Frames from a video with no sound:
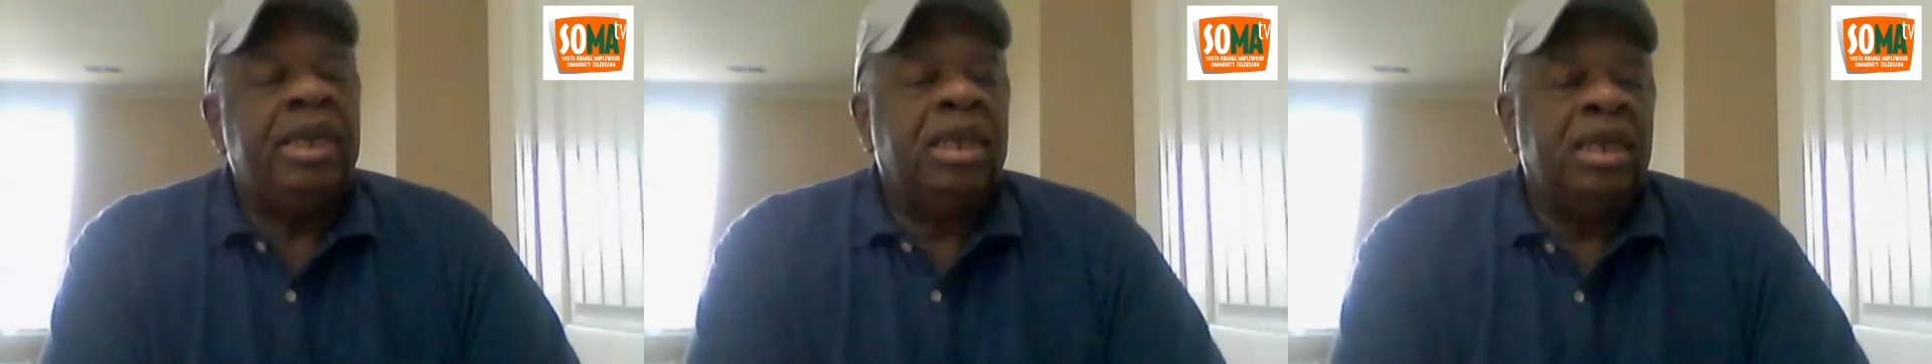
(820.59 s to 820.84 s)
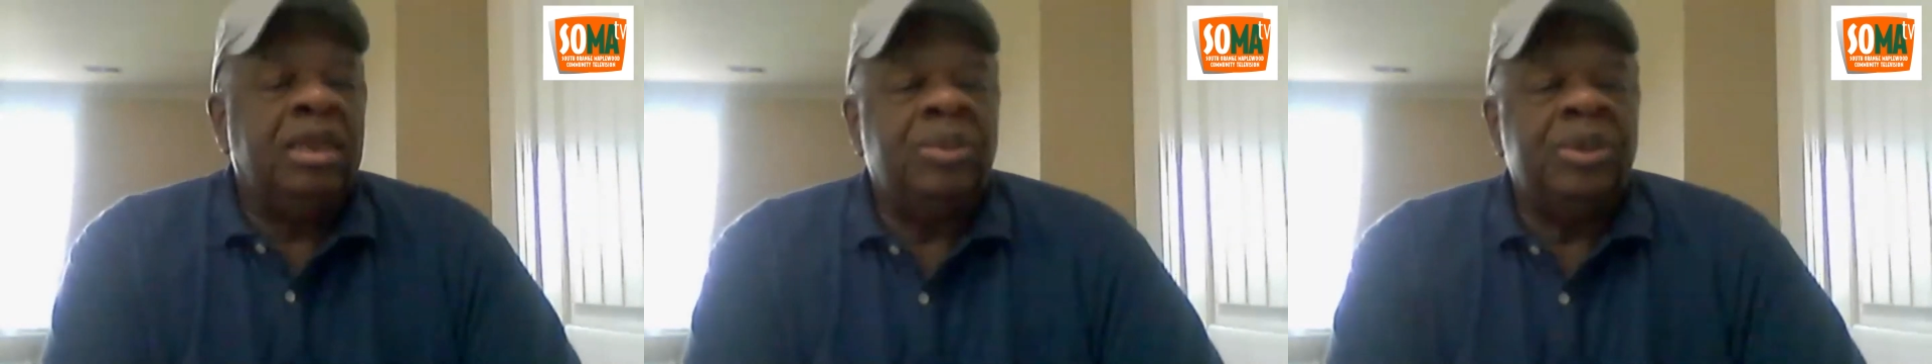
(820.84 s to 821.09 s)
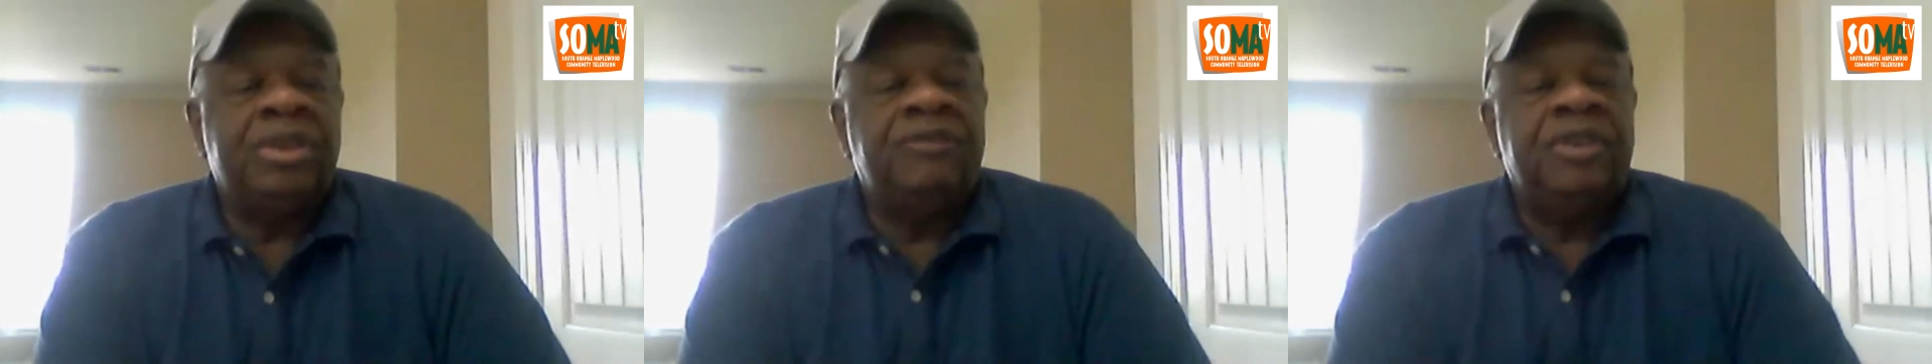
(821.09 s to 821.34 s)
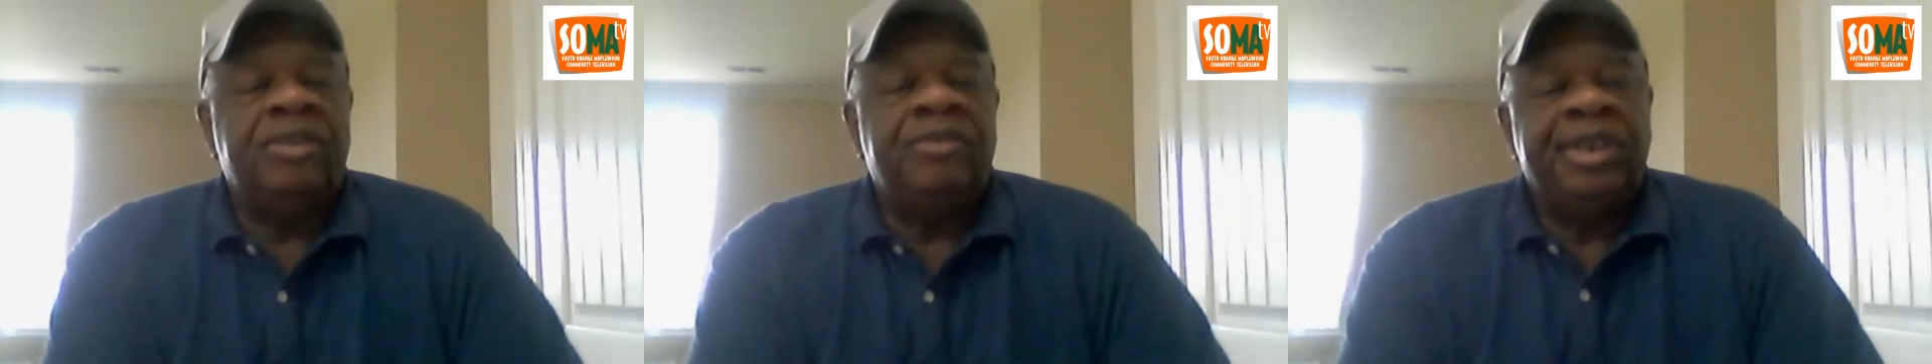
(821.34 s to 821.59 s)
help with the
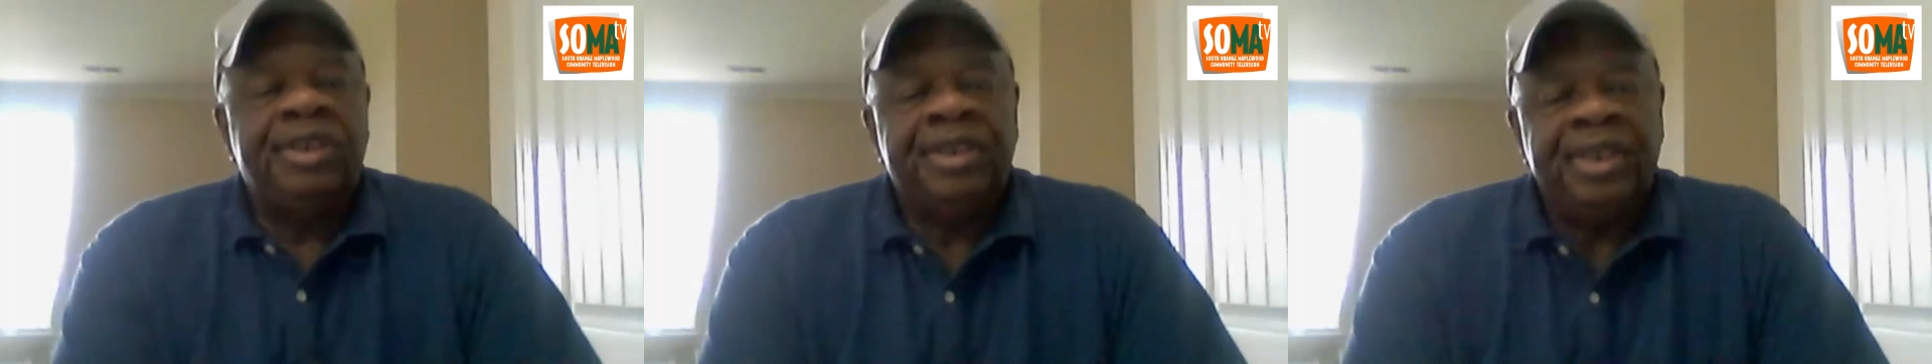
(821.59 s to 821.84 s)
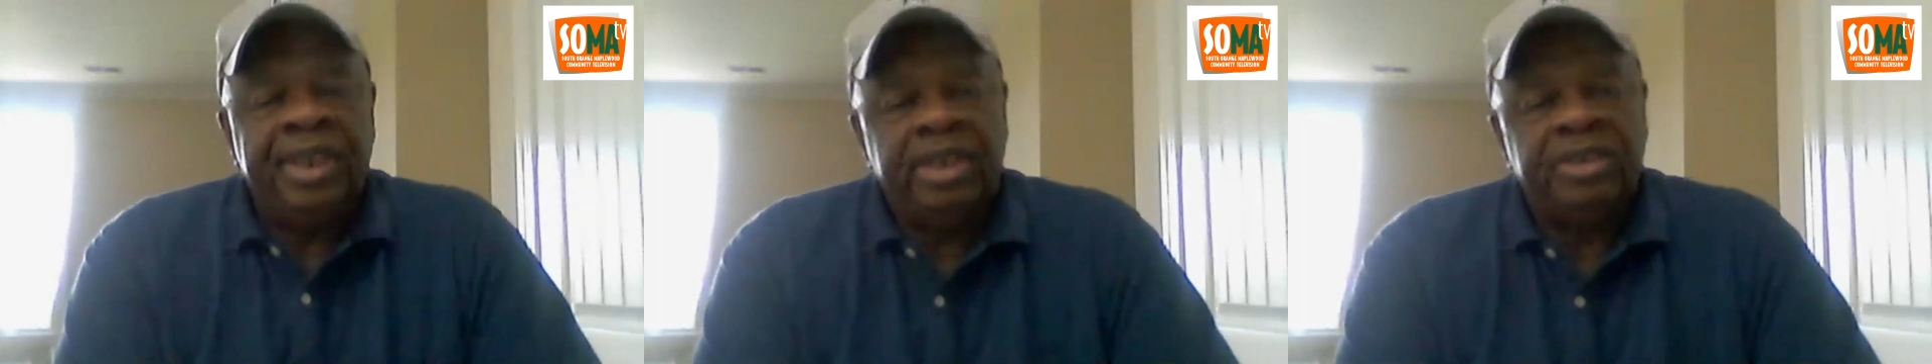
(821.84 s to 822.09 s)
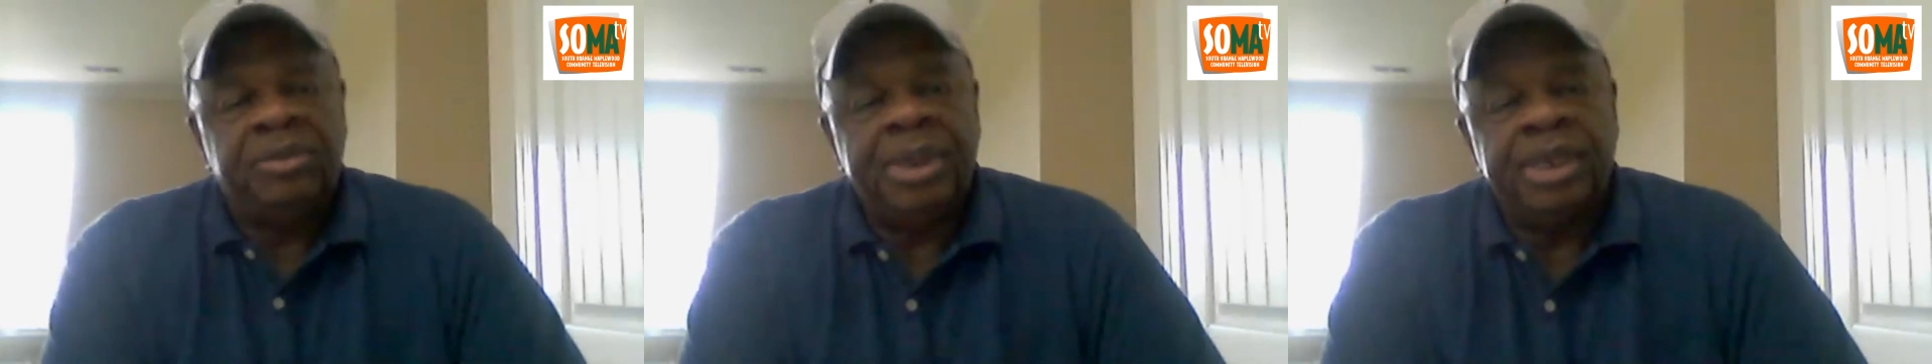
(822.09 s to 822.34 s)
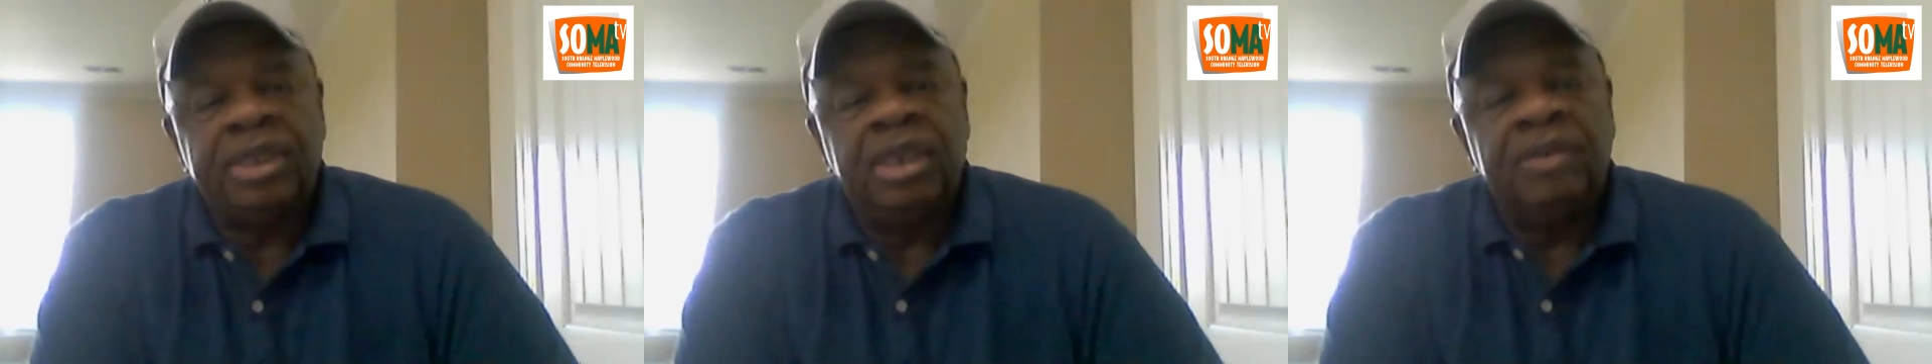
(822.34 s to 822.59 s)
fundraising
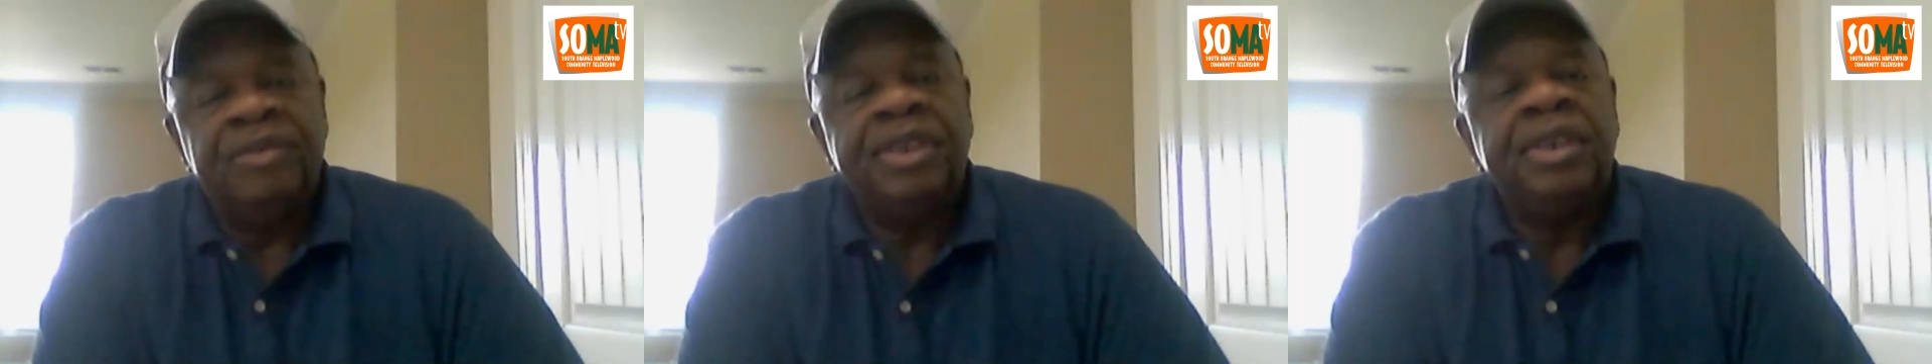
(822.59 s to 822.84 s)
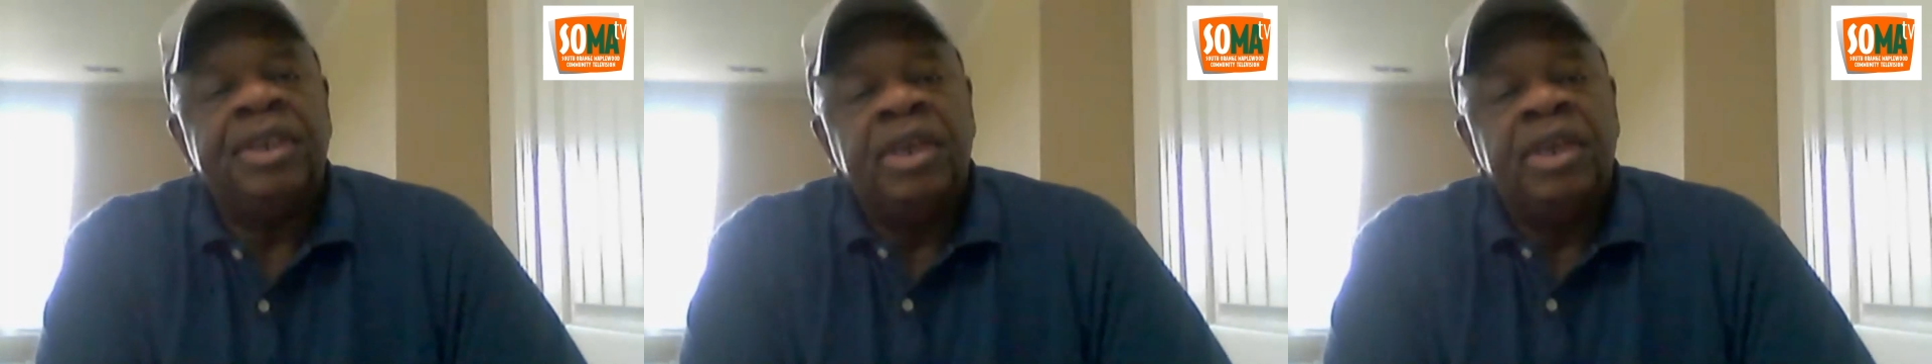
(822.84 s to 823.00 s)
aspect of it